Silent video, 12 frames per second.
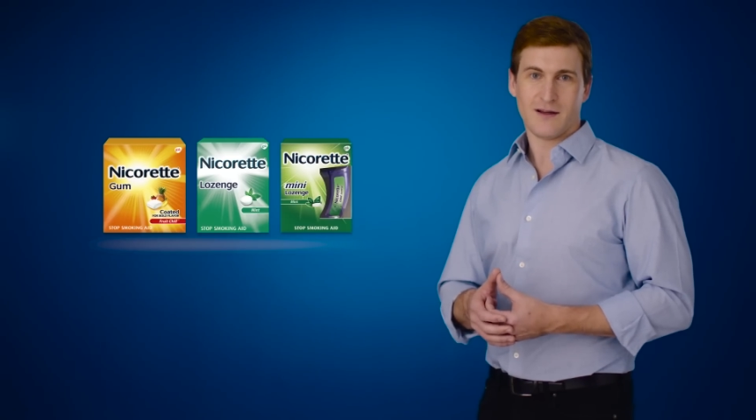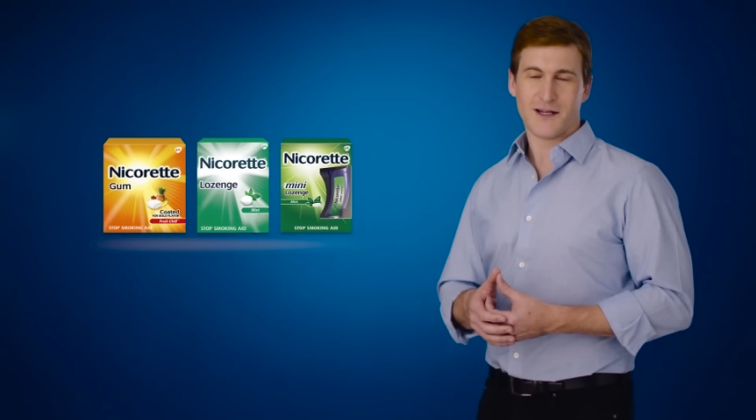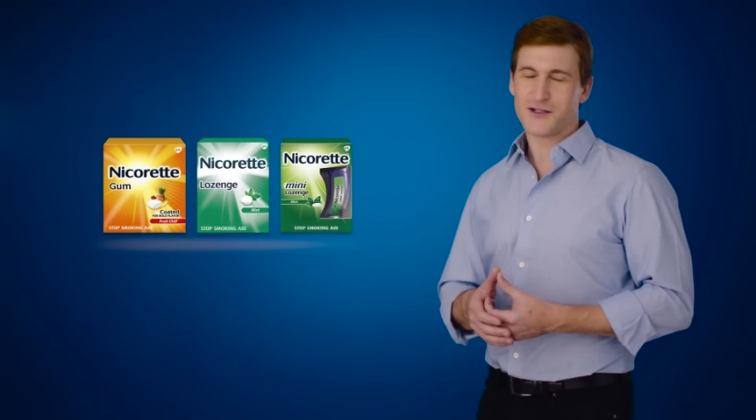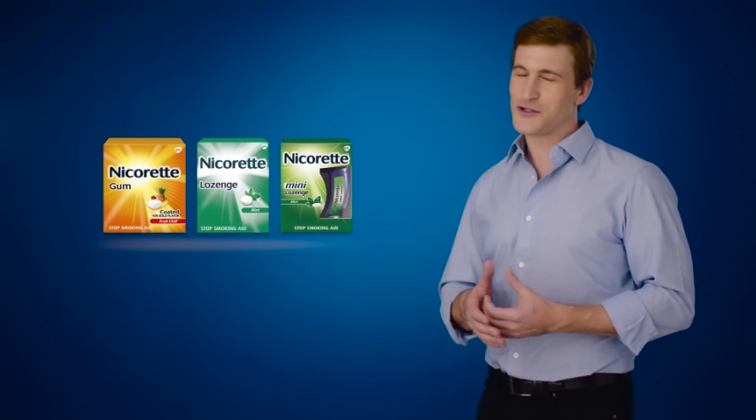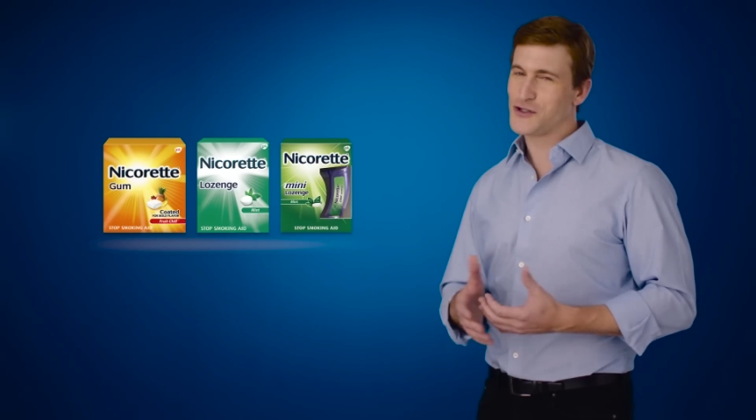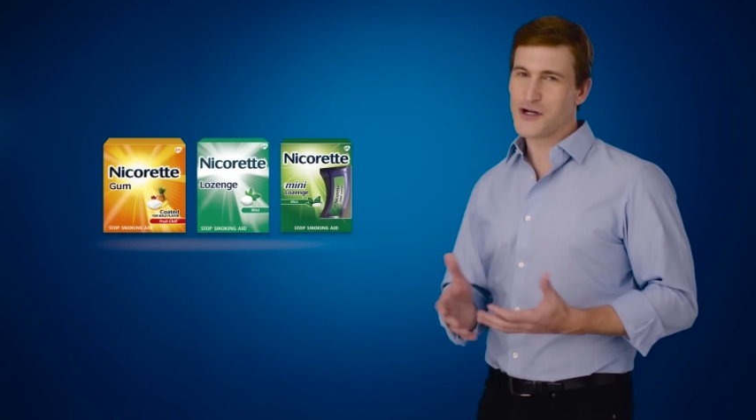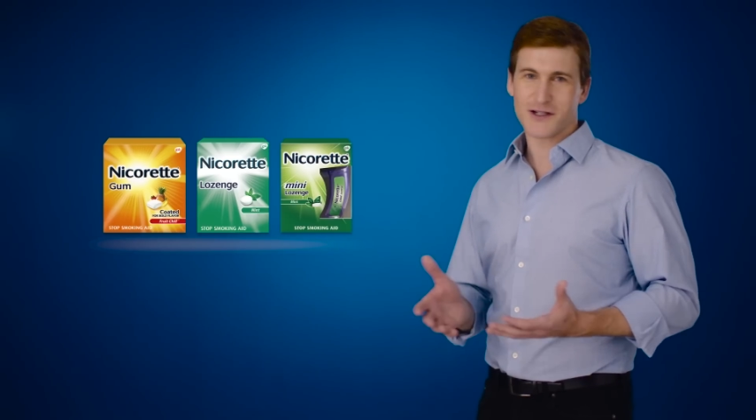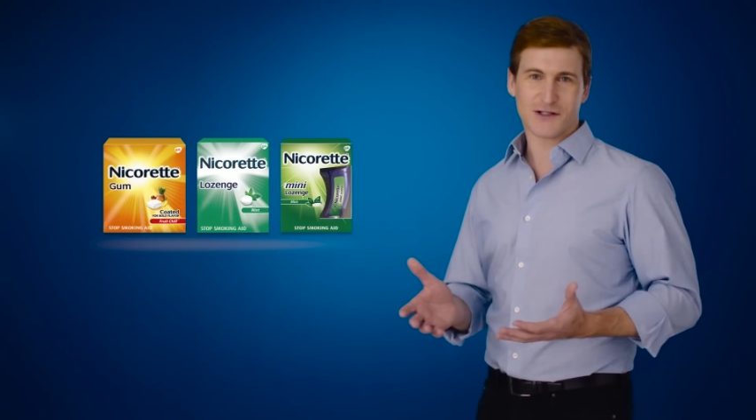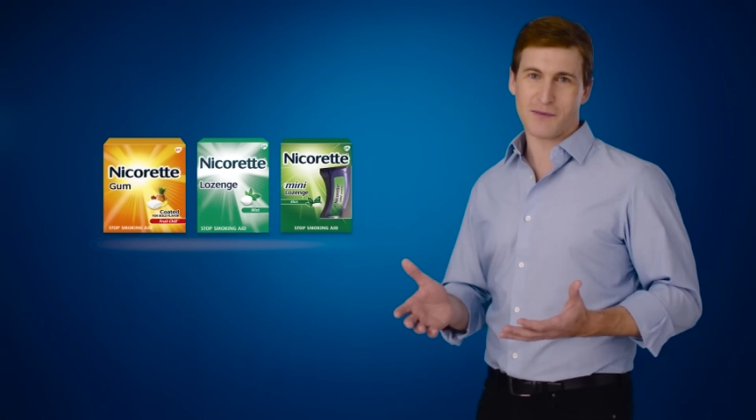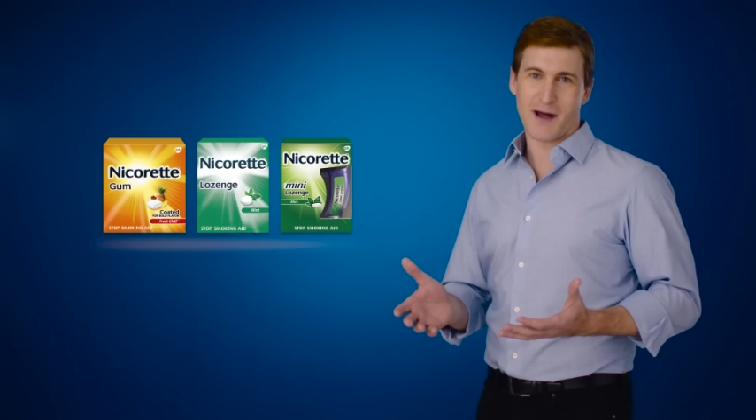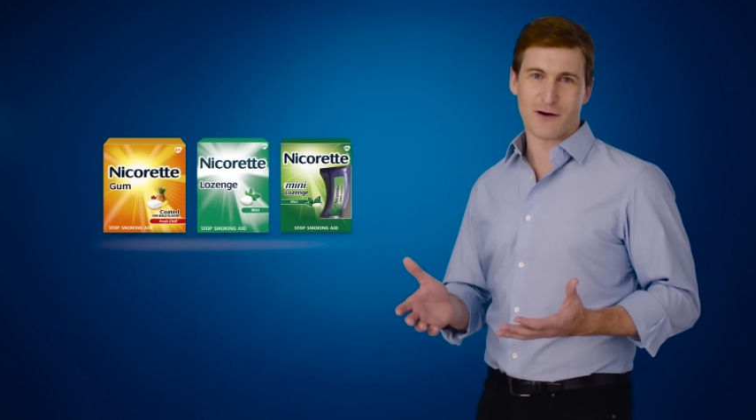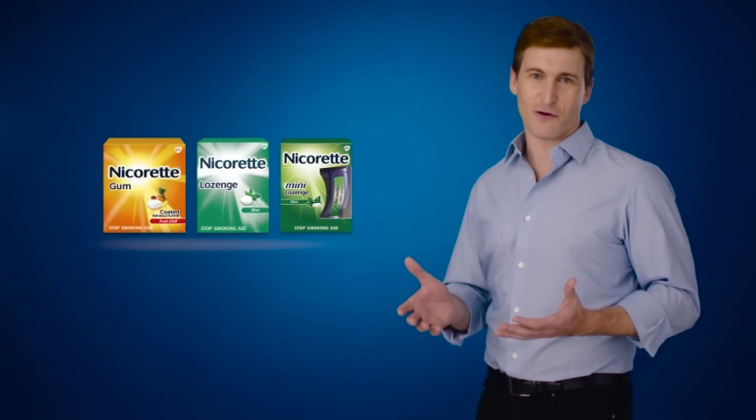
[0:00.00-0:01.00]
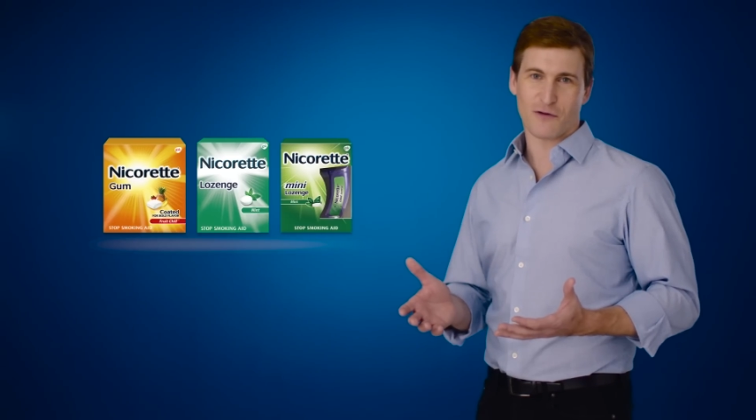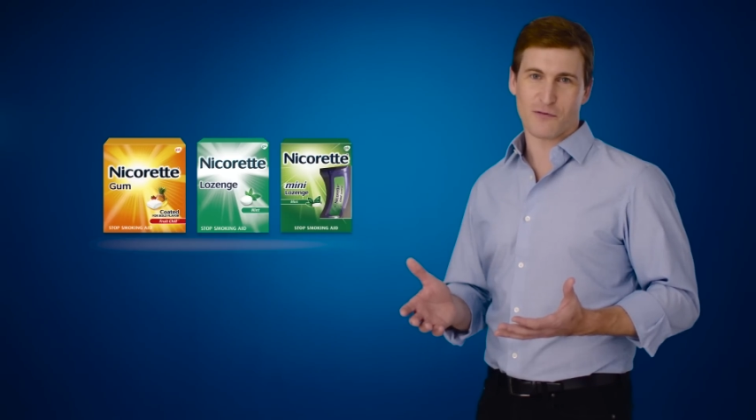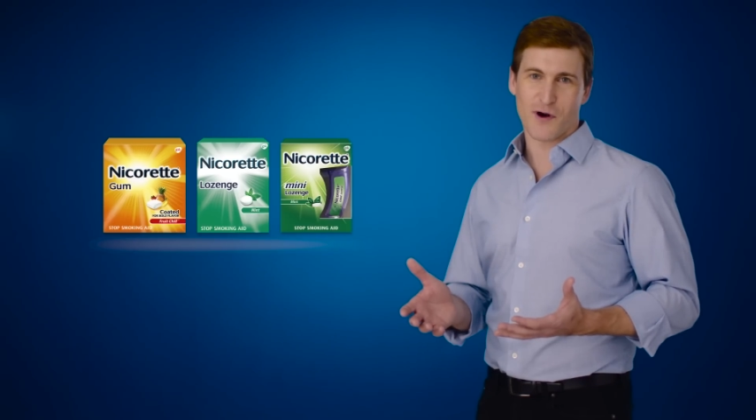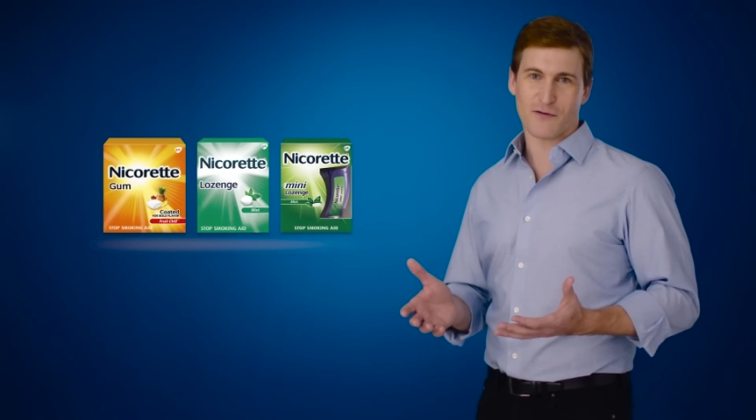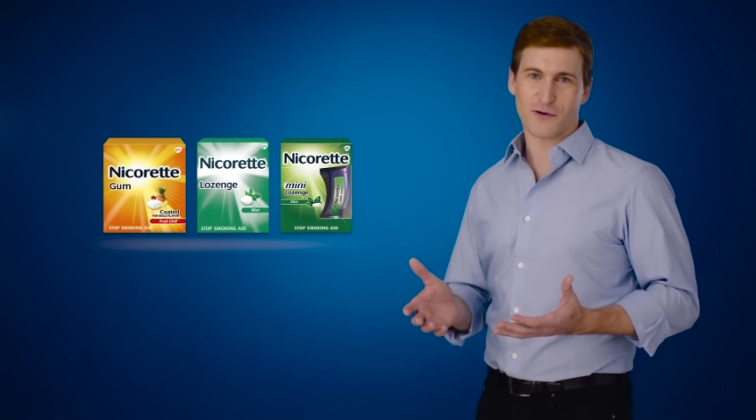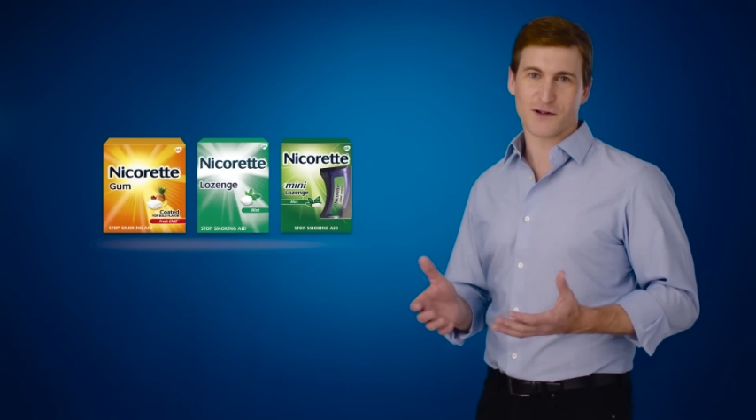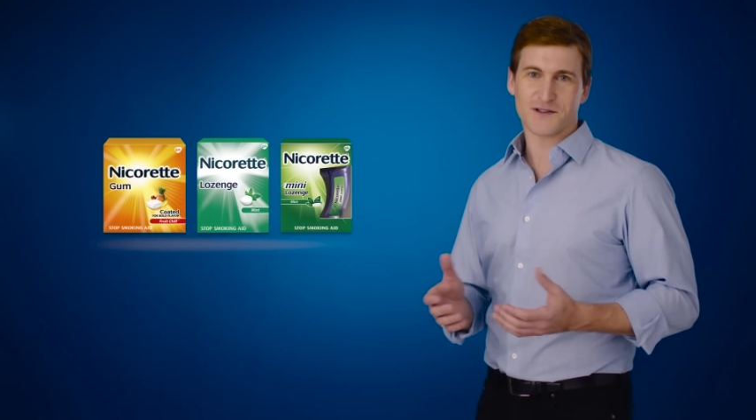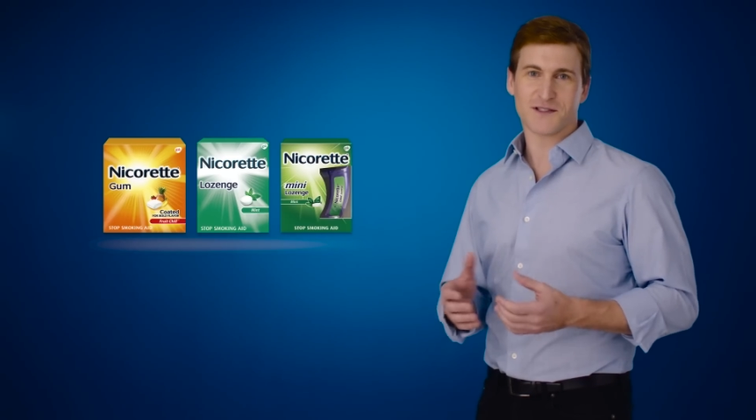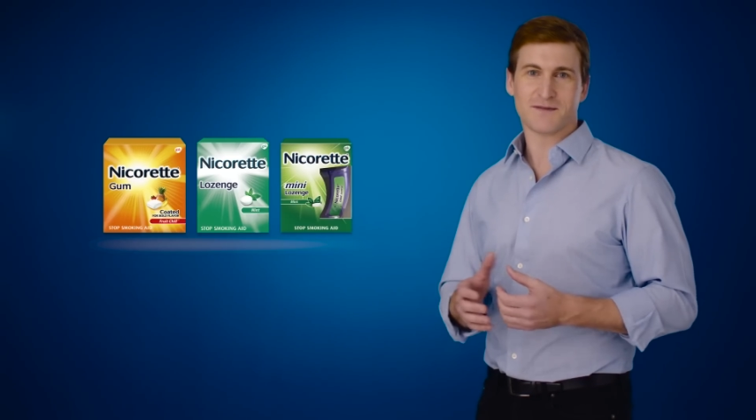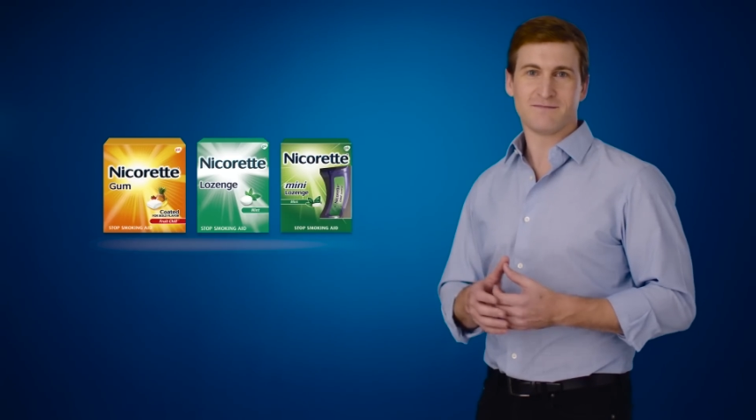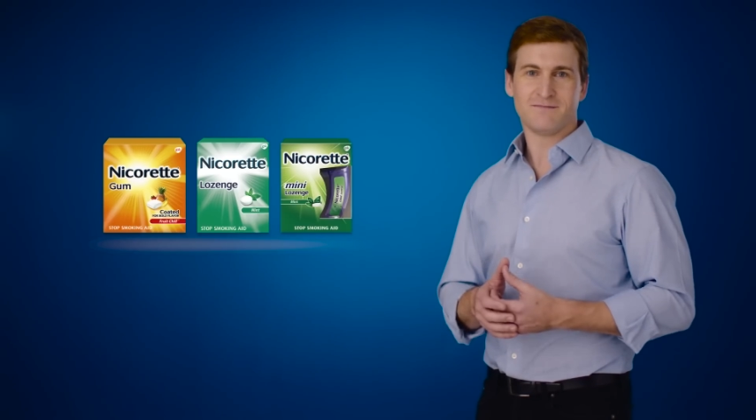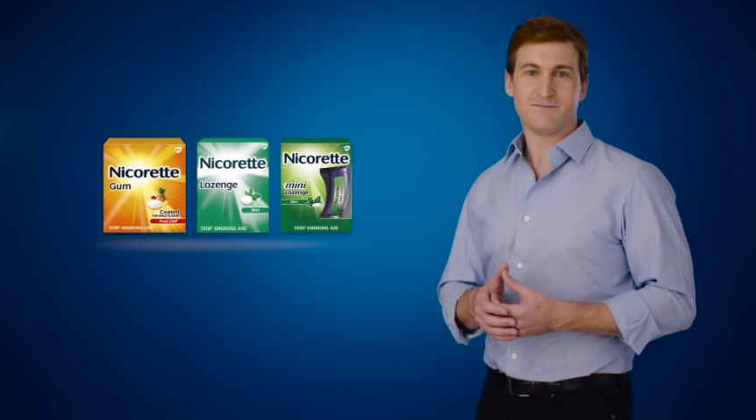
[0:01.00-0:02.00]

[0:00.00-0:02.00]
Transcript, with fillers: It's just a matter of preference.